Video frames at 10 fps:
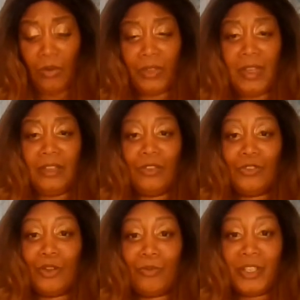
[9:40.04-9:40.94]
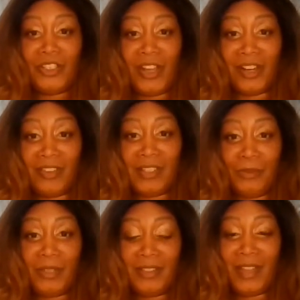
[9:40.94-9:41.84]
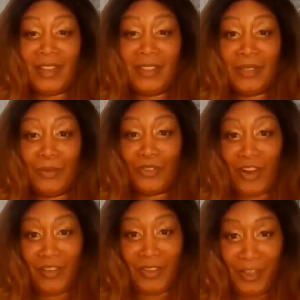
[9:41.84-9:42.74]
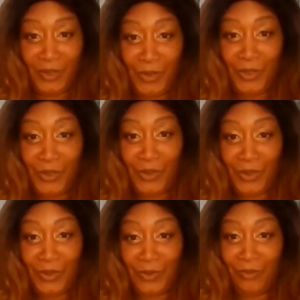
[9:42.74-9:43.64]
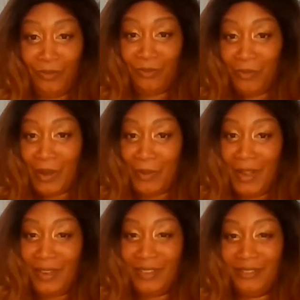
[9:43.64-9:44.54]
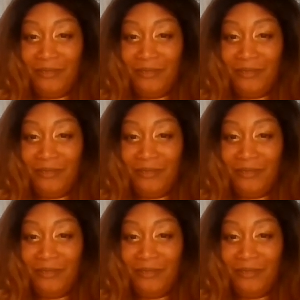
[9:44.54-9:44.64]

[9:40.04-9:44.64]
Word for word: Well, thank you so much, Aries. Please like and subscribe, and I'll speak to you soon. Bye-bye.